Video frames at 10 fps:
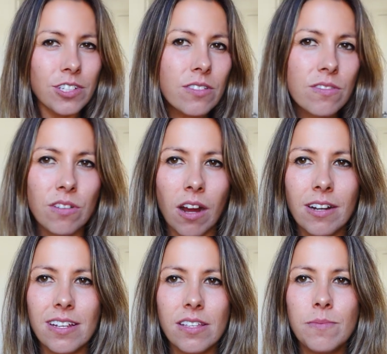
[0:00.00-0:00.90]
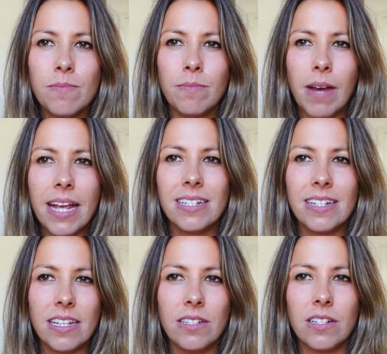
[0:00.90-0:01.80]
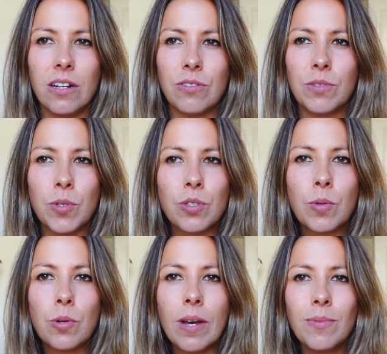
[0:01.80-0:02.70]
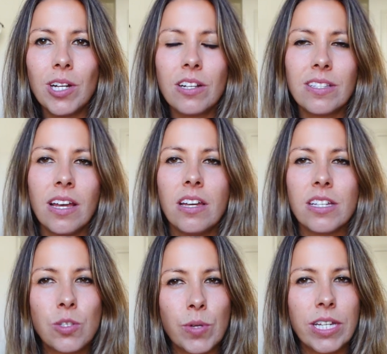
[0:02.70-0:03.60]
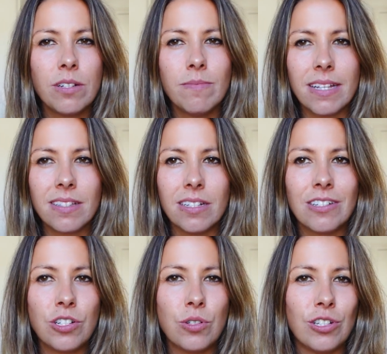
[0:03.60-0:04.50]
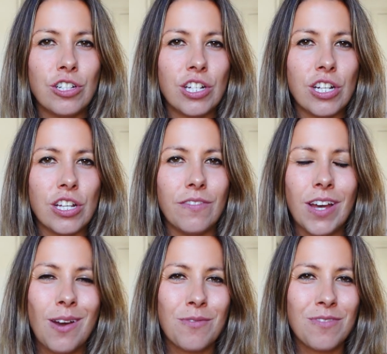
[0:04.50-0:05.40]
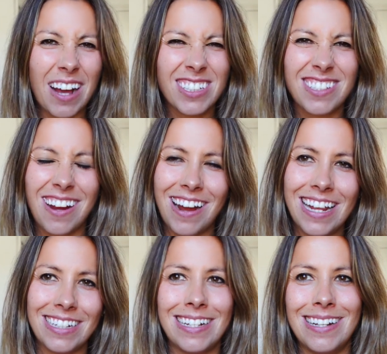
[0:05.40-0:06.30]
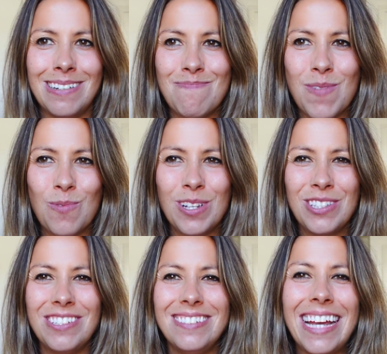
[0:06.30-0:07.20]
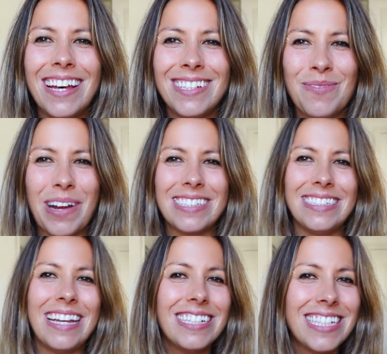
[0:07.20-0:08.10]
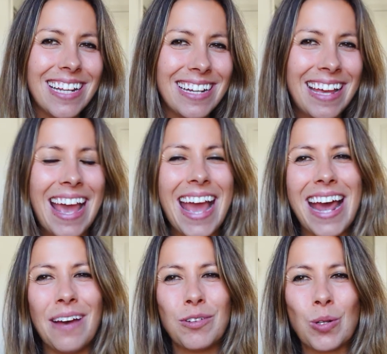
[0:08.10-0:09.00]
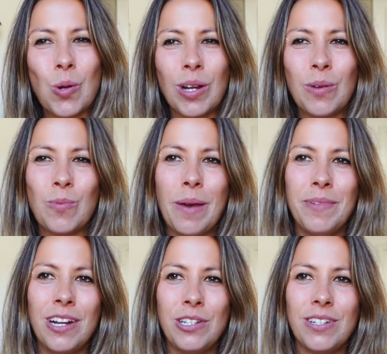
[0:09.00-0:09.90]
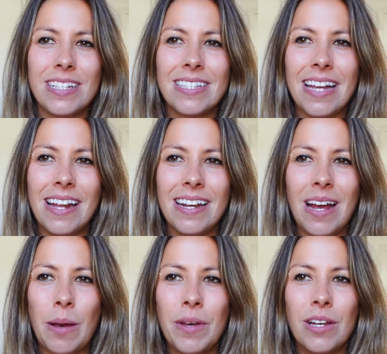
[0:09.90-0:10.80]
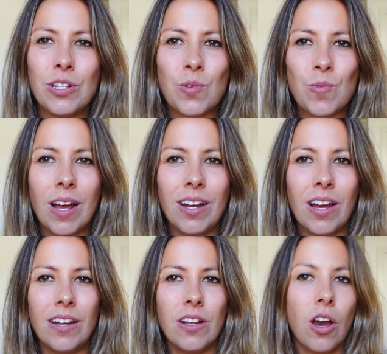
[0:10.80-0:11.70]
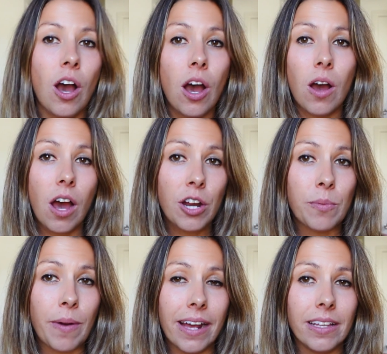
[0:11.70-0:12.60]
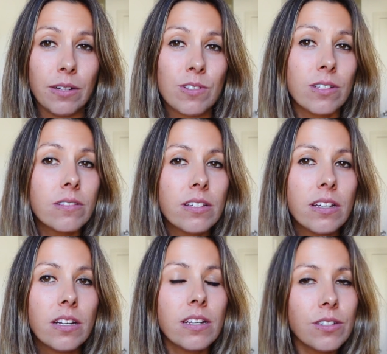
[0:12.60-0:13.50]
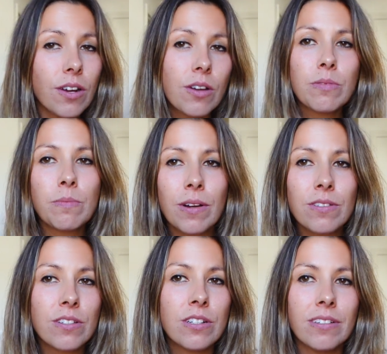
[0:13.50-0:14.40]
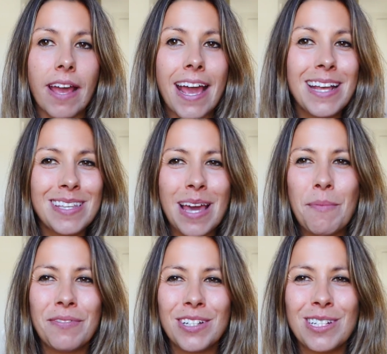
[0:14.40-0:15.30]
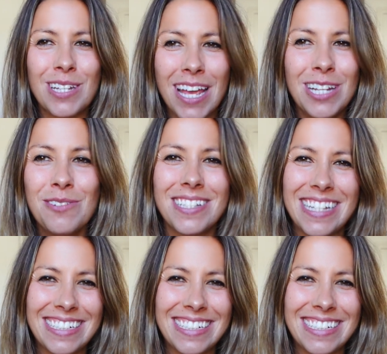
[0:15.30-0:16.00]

just starting, you might need to host multiple webinars and tweak your message to achieve rockstar income. But once you nail your presentation and have a recorded webinar, you could set it up to run on autopilot, resulting in your own personal ATM of continuous